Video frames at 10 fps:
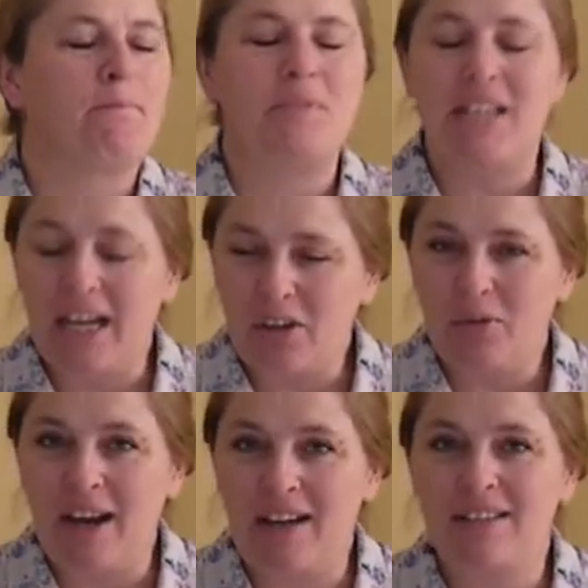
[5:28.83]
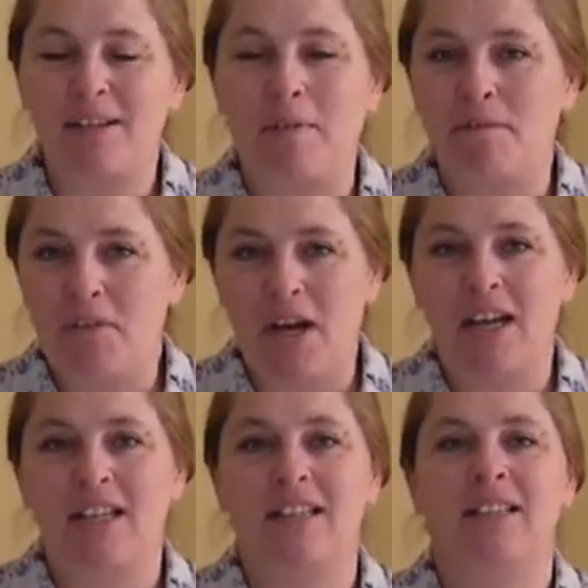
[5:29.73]
decorate some
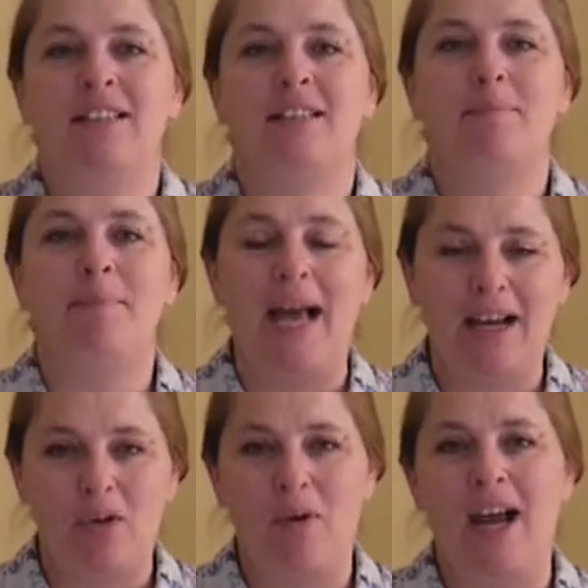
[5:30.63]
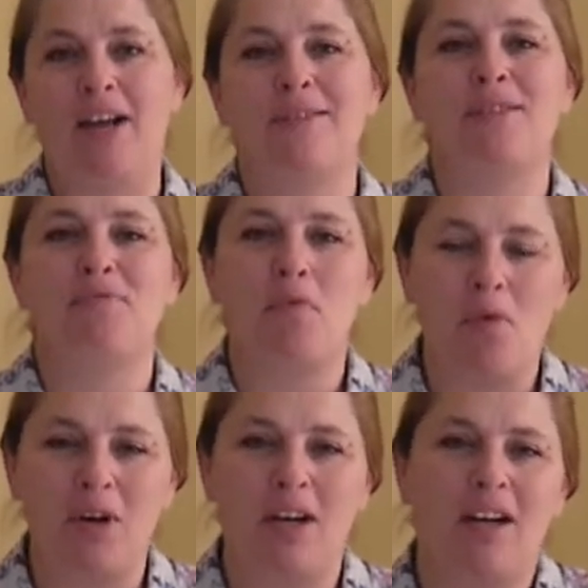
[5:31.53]
fun backgrounds
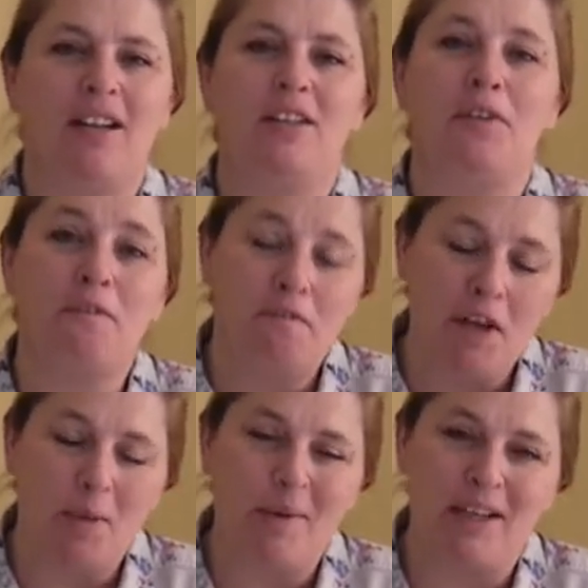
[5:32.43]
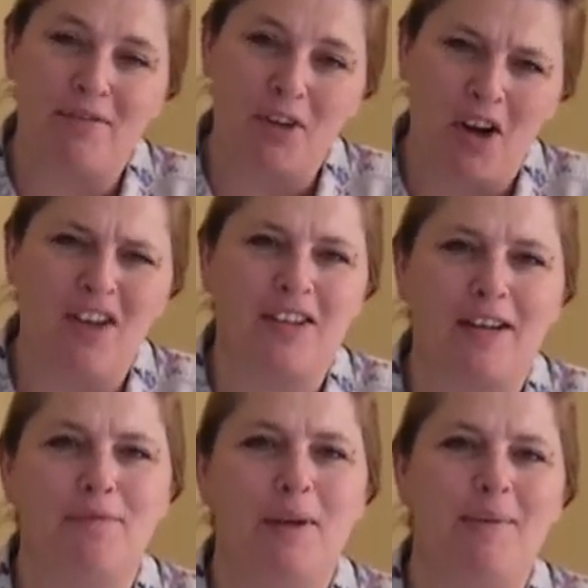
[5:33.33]
for your filming of your
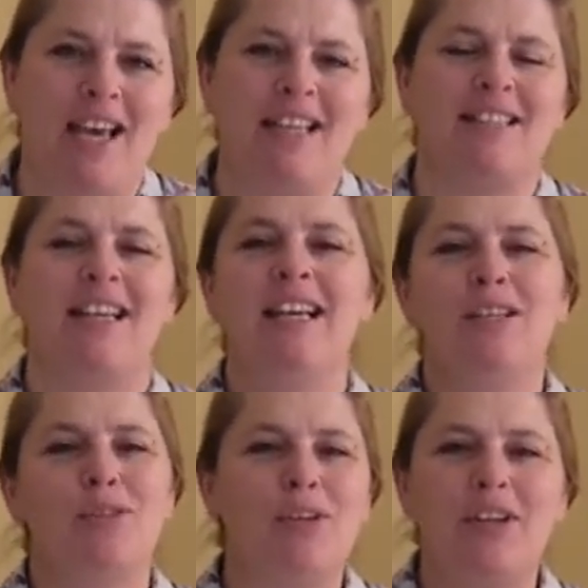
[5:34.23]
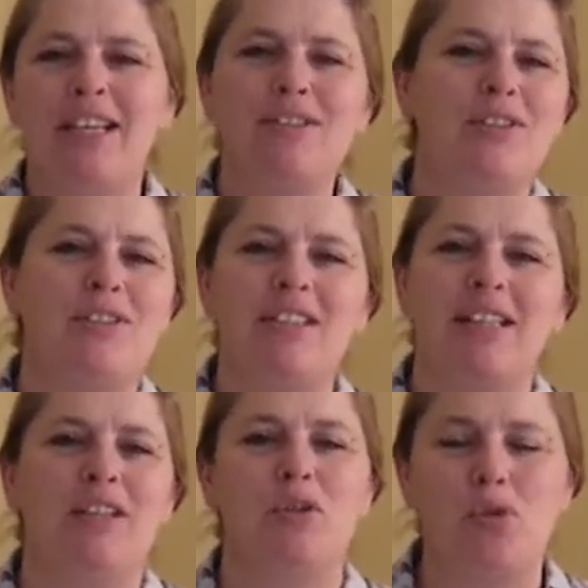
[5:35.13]
online VBS. So your kids are
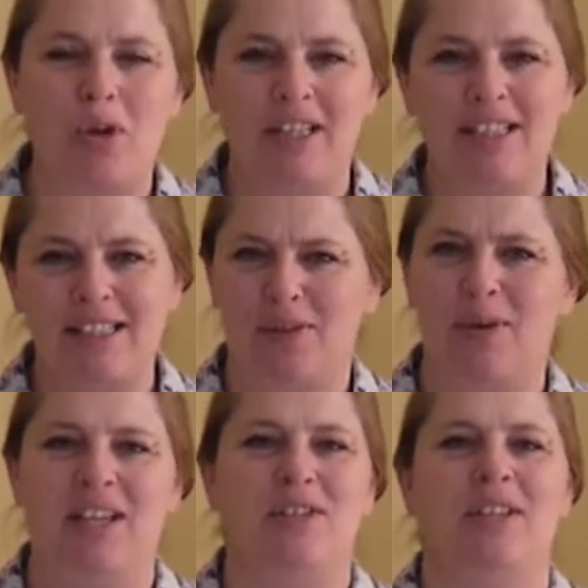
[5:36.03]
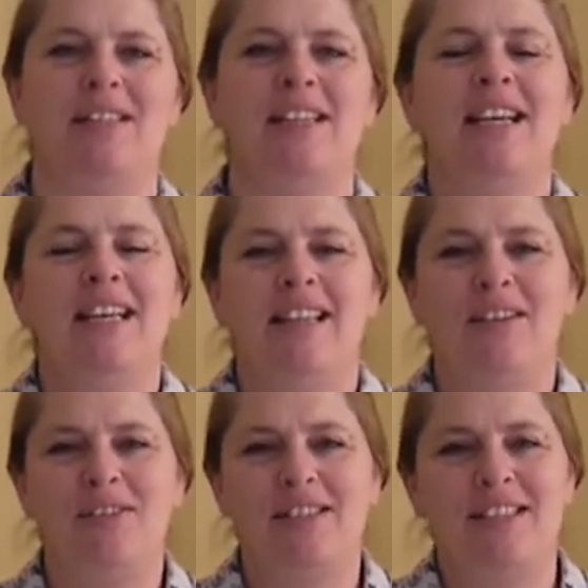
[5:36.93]
still enjoying the decorations,
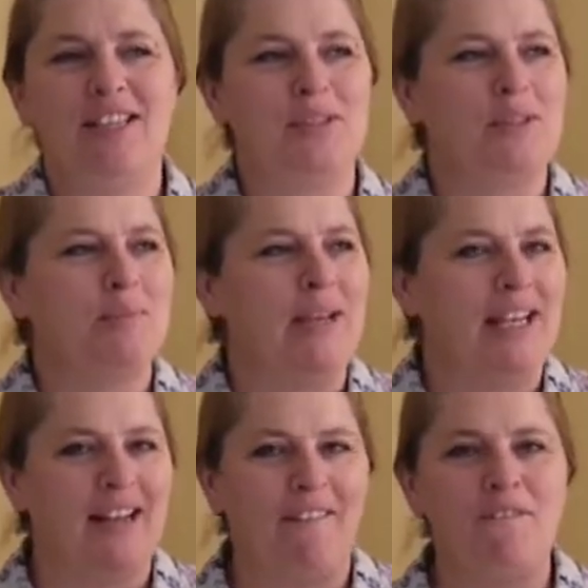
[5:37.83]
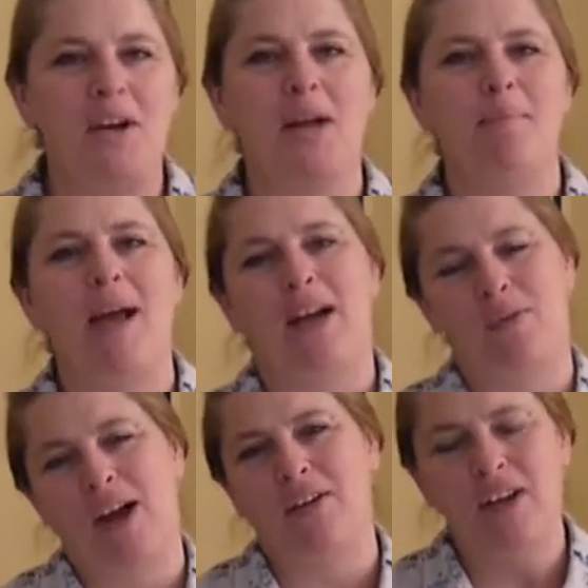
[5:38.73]
it's just making it a fun
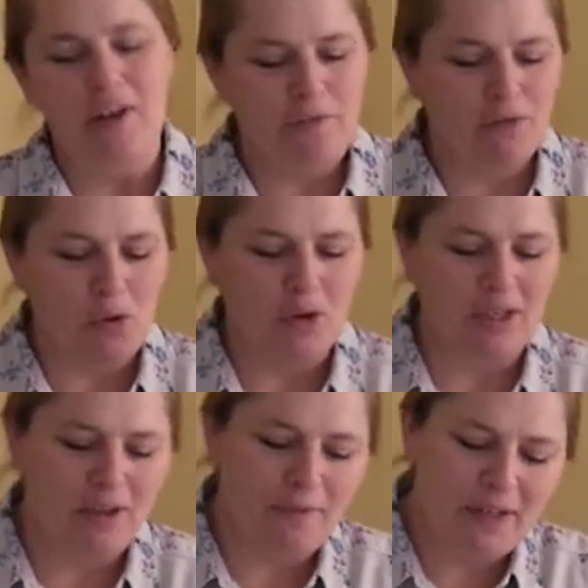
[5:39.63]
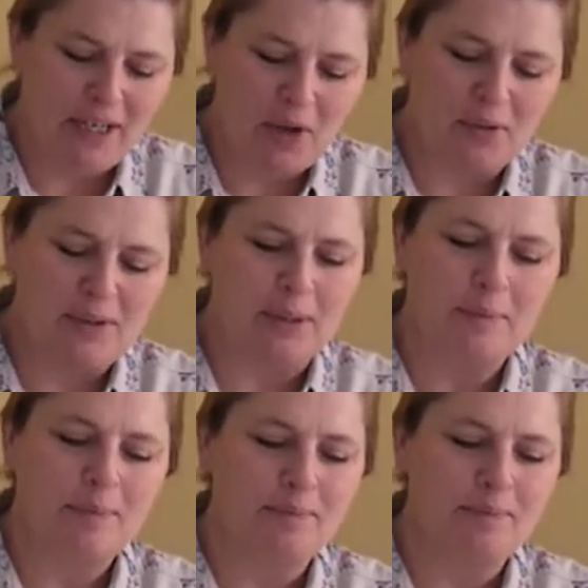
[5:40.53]
background for your videos.